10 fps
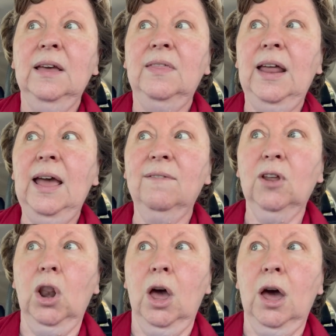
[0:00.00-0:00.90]
that have
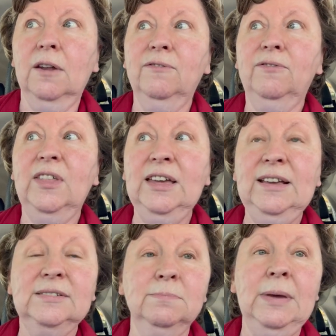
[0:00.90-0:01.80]
a lot of
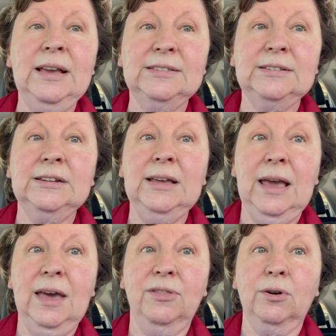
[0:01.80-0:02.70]
things mixed
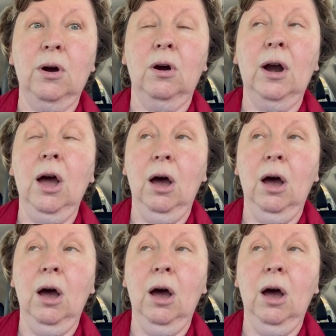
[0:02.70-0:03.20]
together are